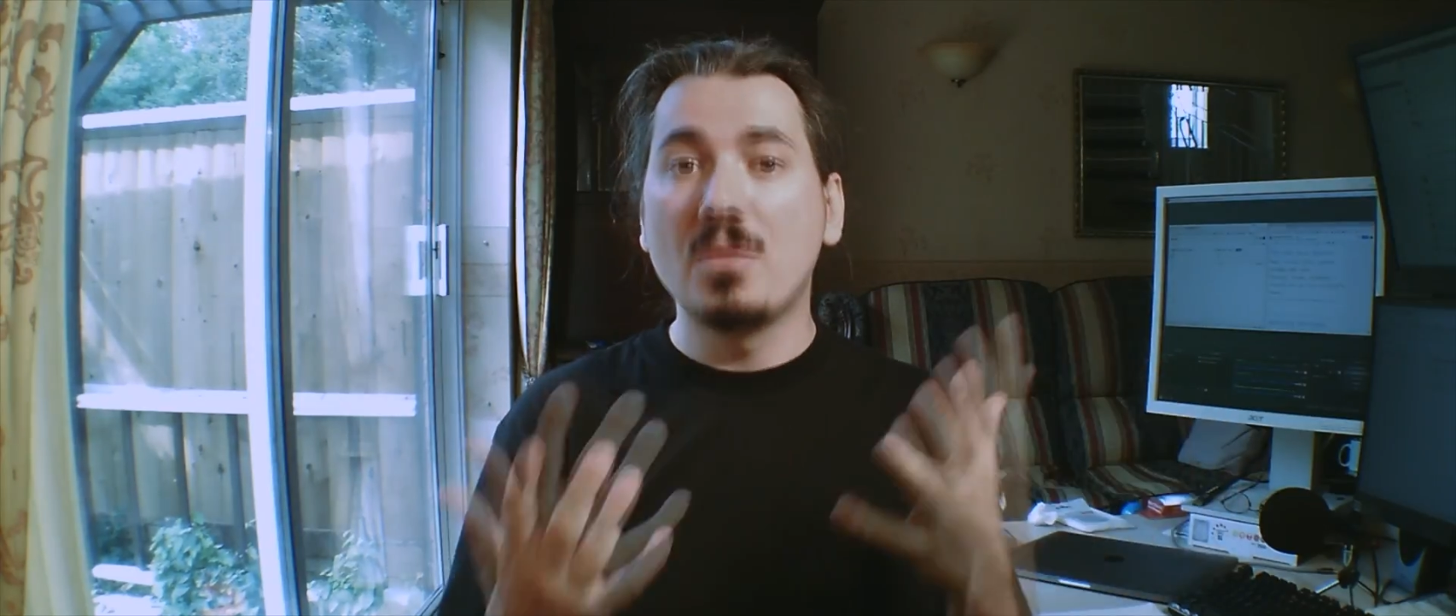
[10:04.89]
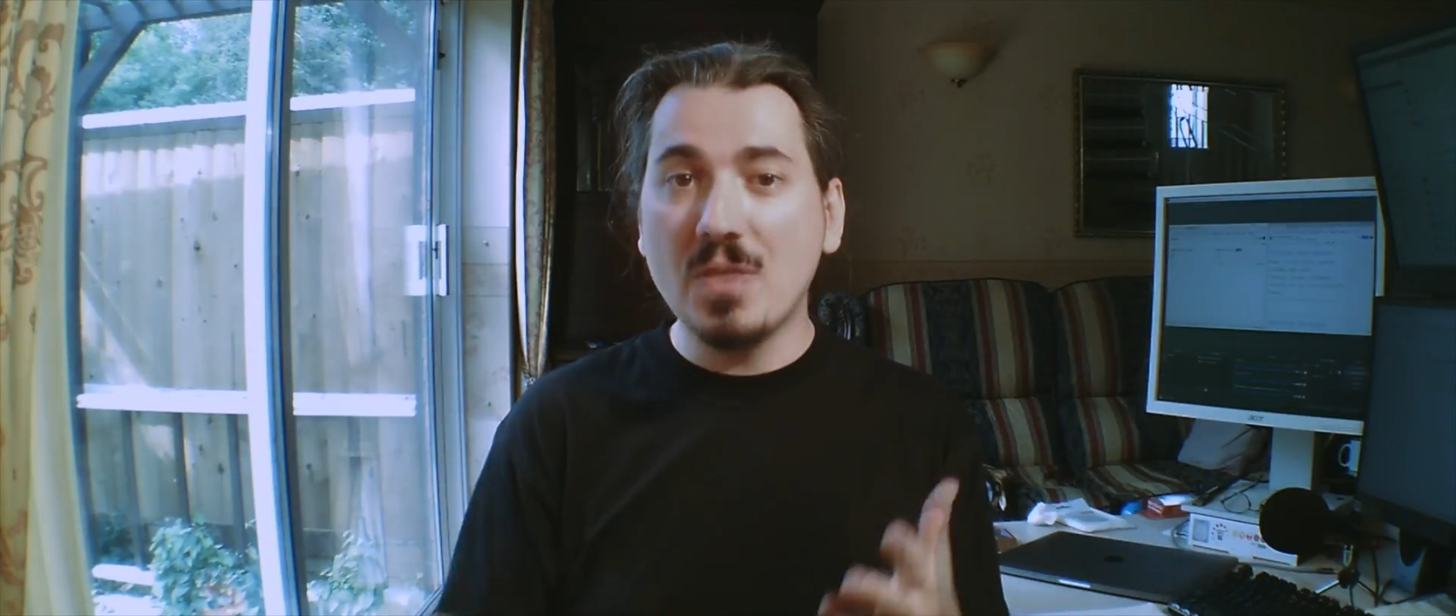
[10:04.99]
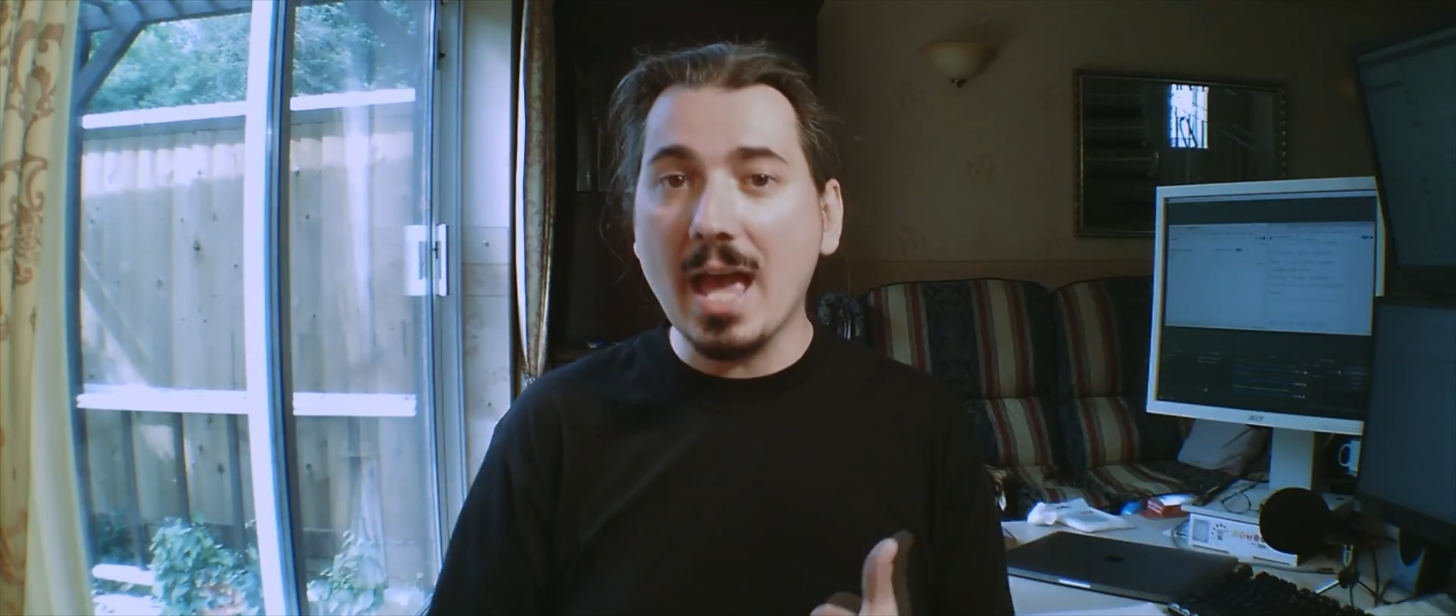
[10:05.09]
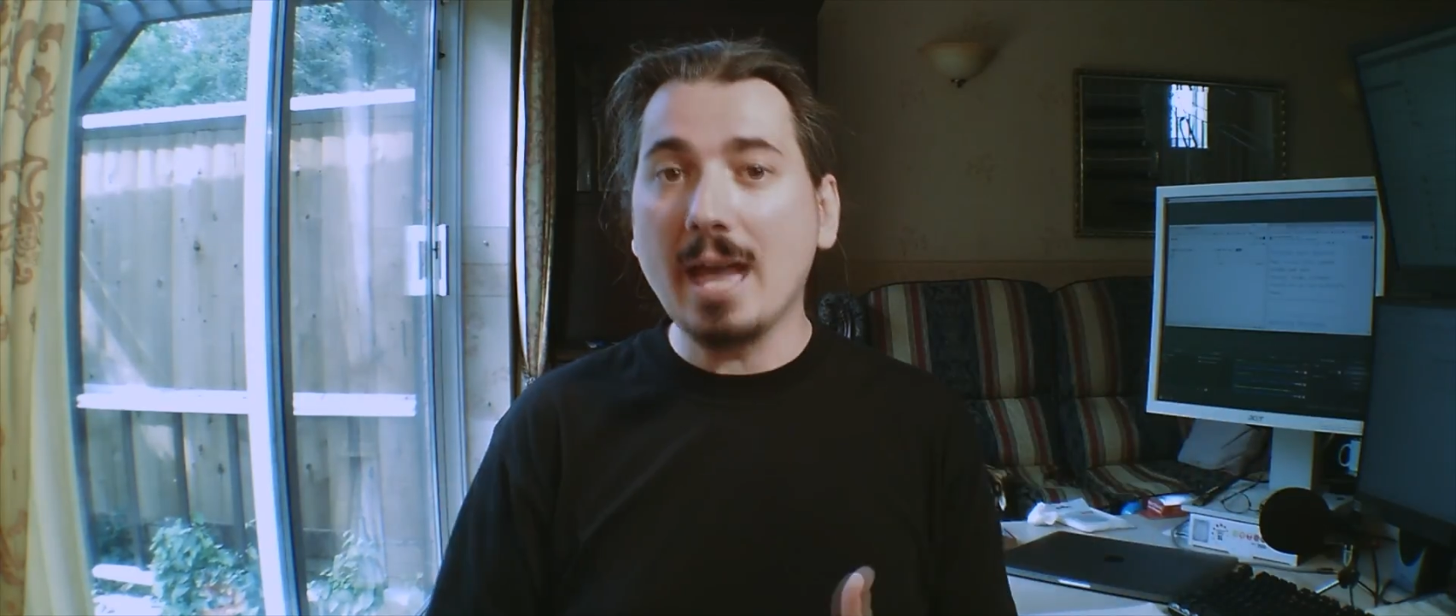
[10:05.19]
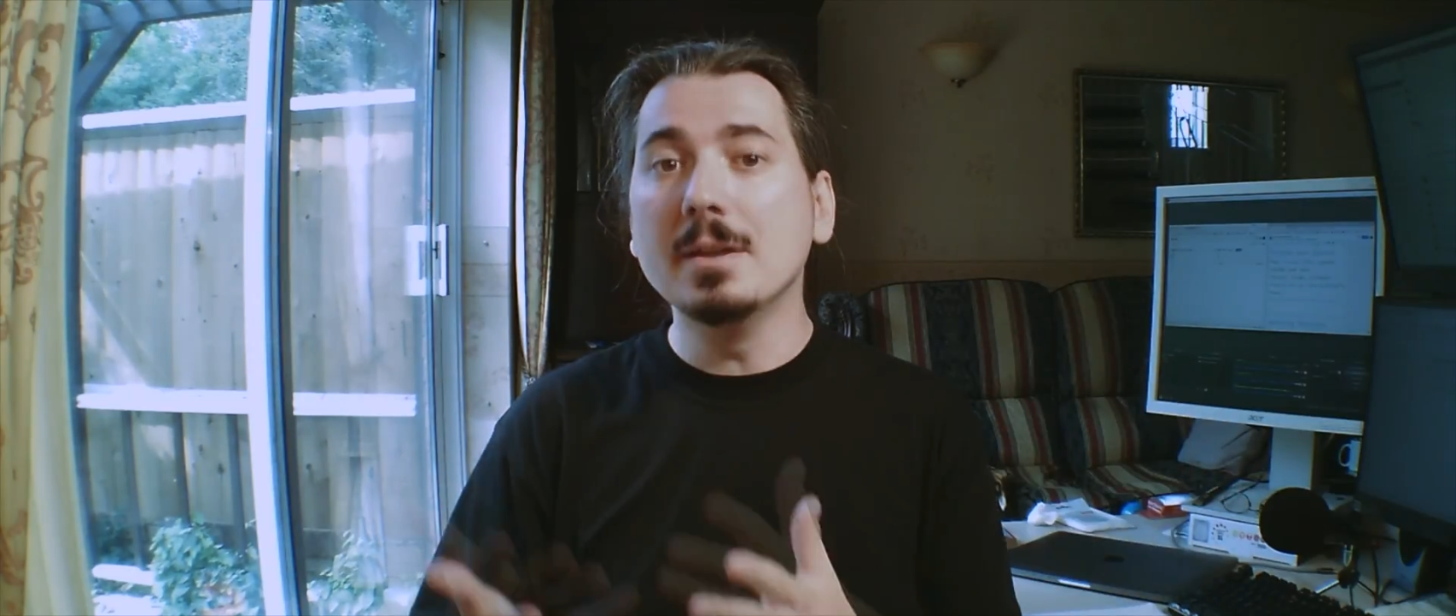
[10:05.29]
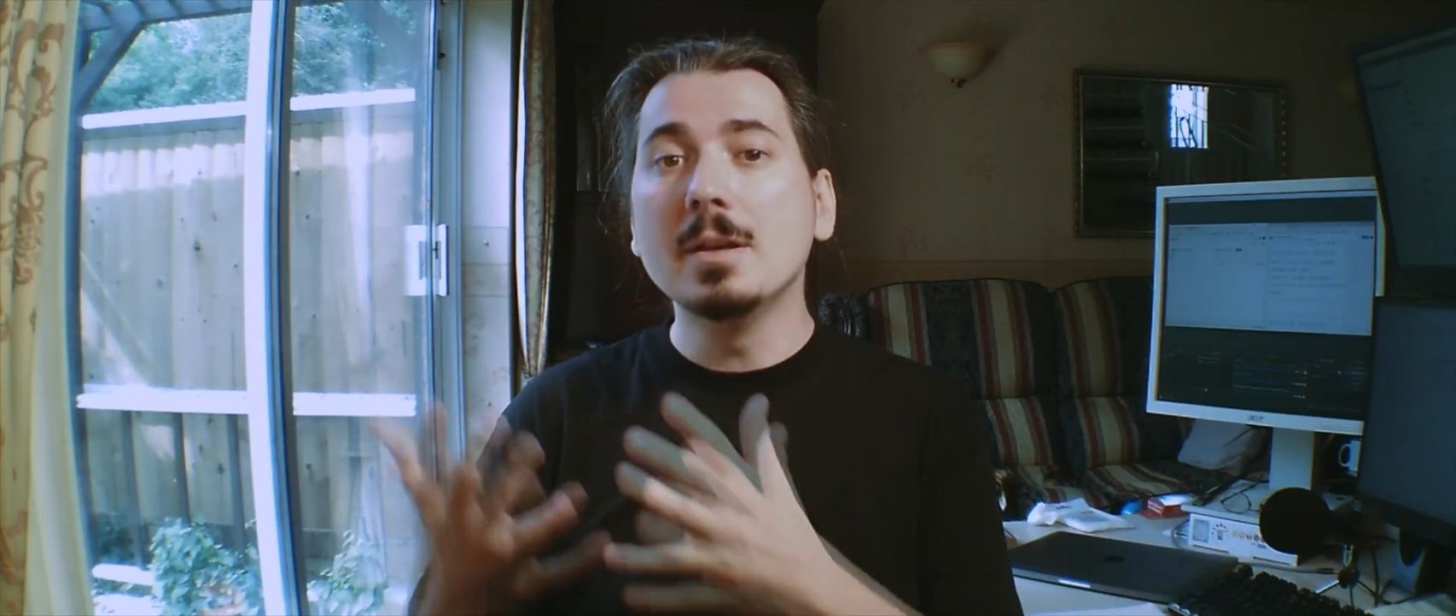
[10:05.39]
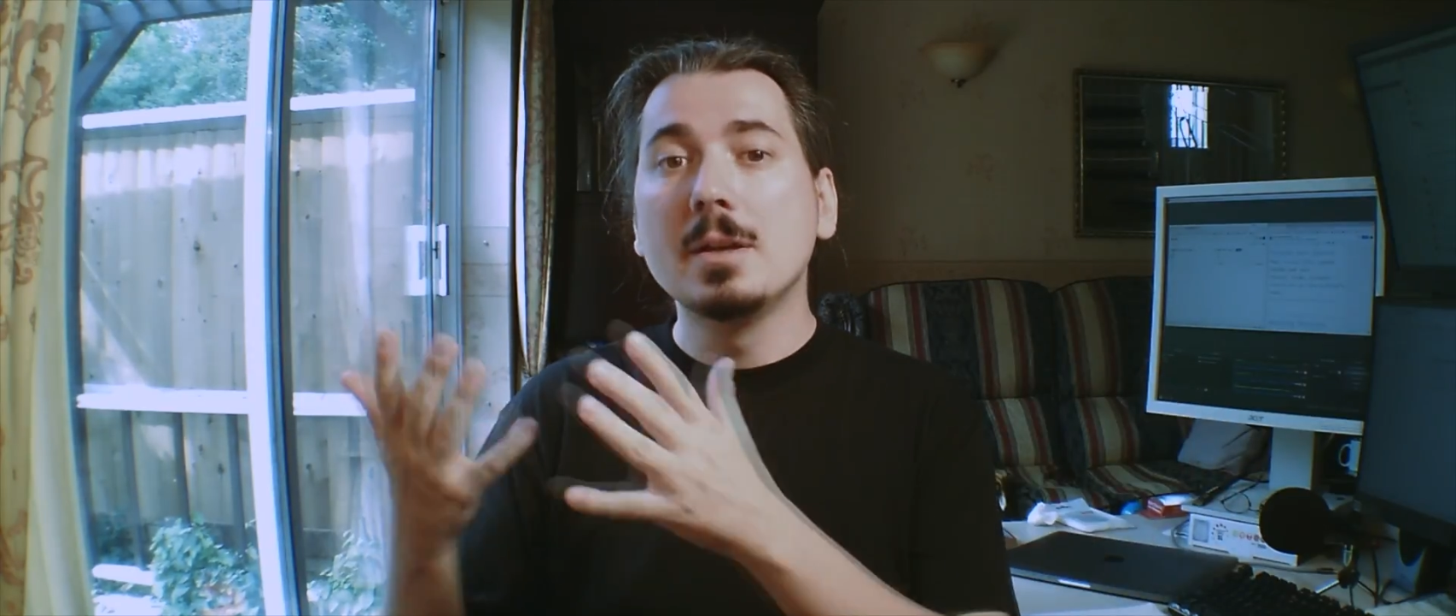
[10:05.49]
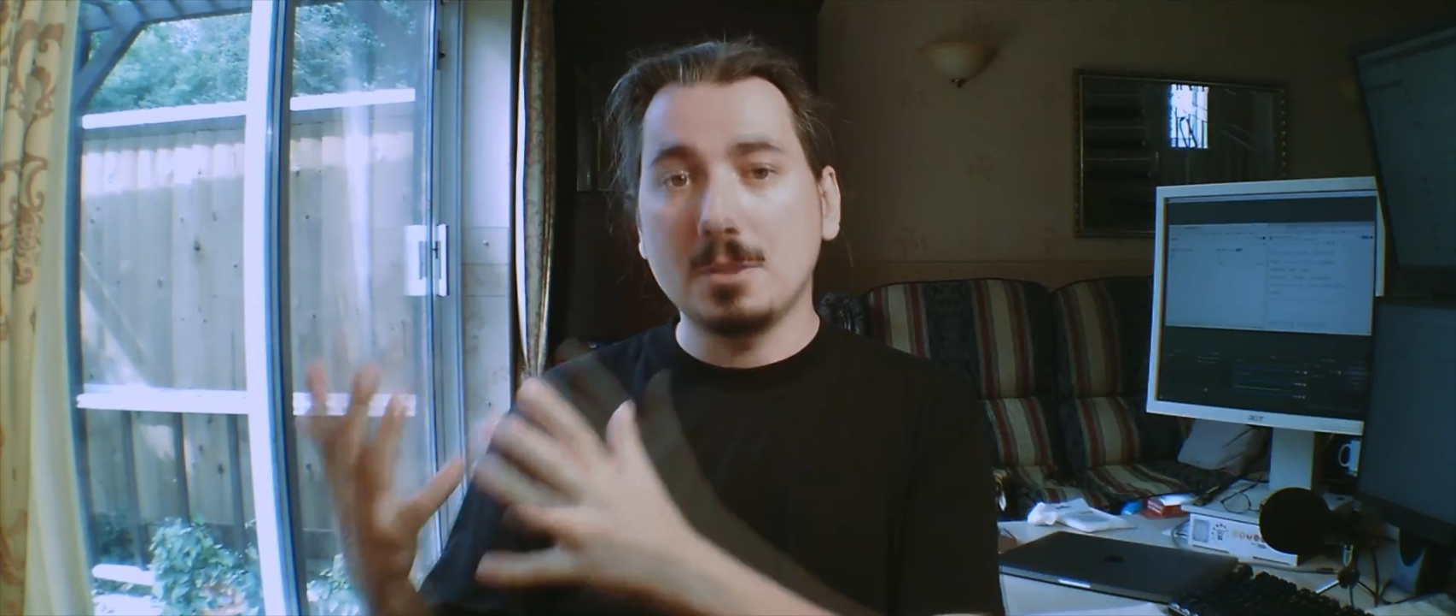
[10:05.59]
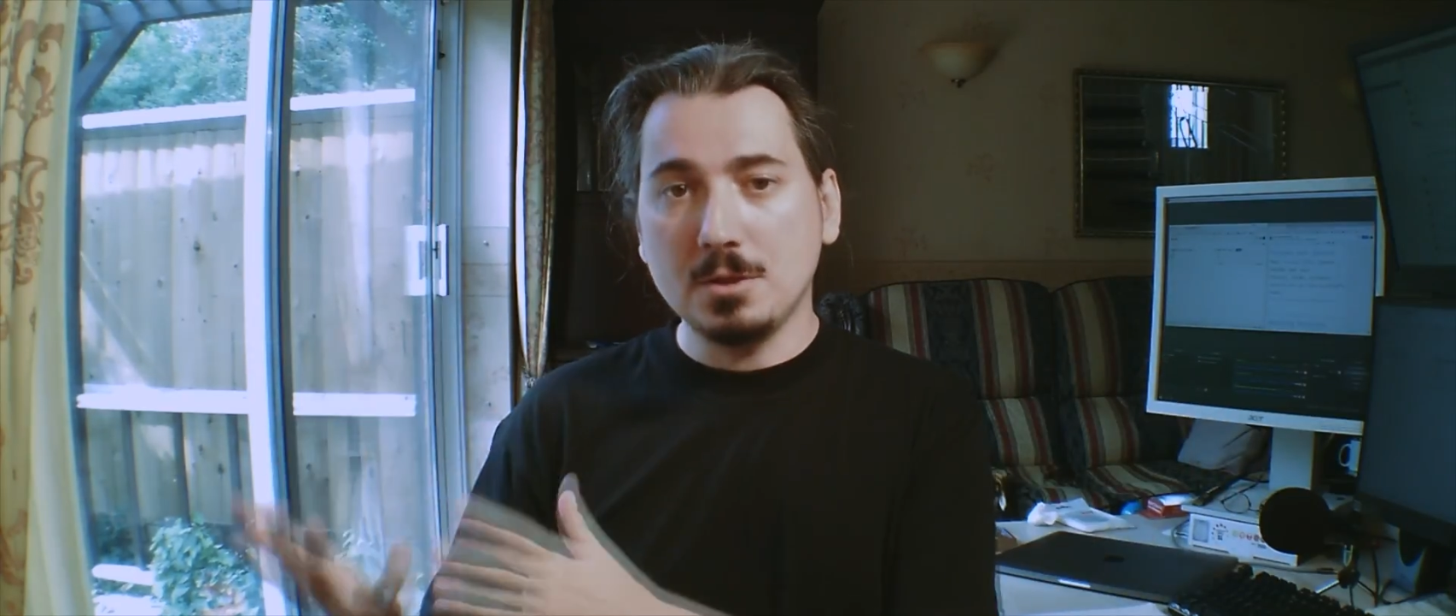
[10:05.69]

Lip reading: then